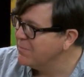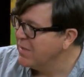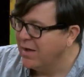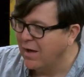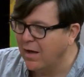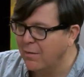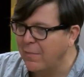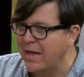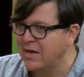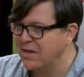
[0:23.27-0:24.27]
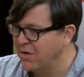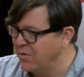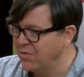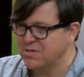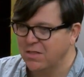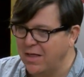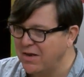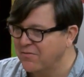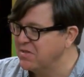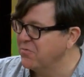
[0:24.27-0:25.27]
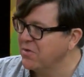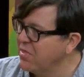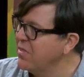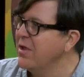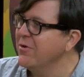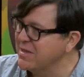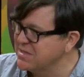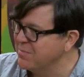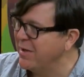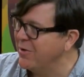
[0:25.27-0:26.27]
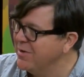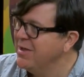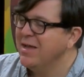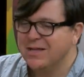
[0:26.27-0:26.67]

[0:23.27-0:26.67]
And I know there's a lot of different theories about